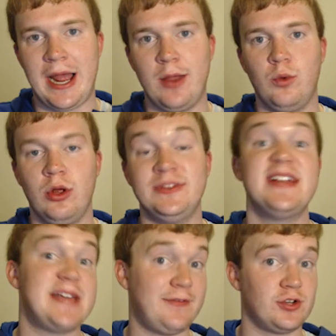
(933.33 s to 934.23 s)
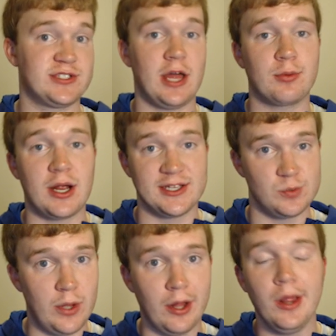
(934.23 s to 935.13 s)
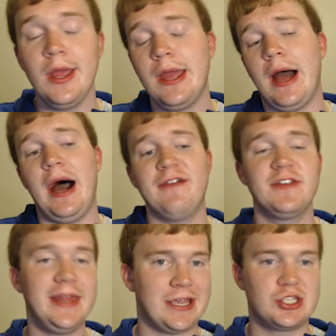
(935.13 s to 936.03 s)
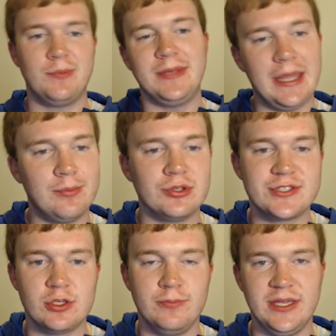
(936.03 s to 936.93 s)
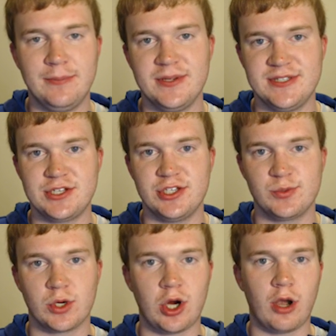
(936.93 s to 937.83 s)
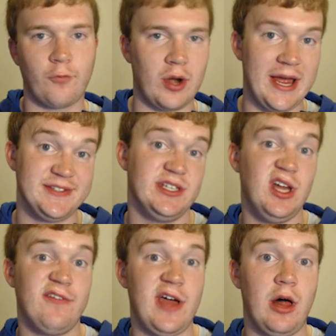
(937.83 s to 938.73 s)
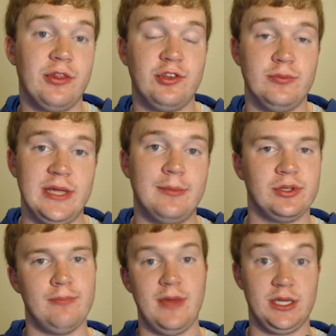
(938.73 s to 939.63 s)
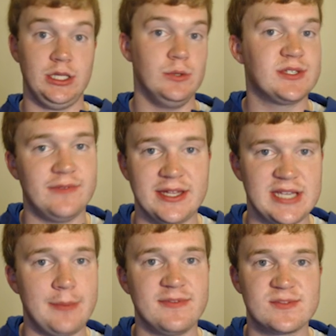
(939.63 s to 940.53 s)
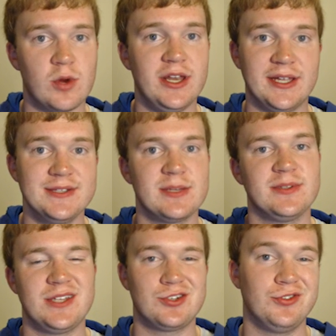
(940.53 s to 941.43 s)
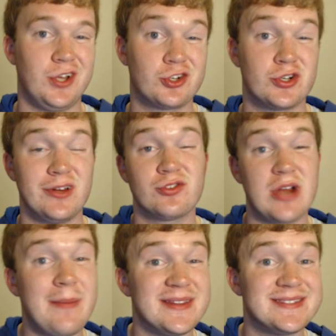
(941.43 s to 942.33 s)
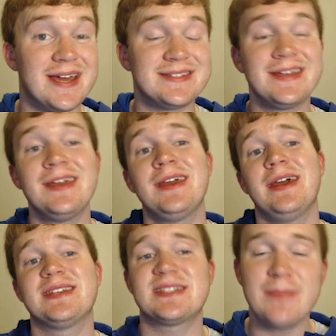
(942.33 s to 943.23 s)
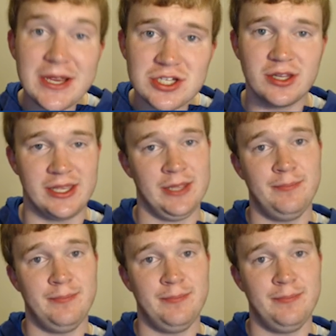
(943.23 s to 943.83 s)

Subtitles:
I will, and that's after Stealth Rock as well. I feel like I should be able to be in positions where Gardevoir has enough health to be able to make use of that type of spread against a potential Dugtrio trapping set, especially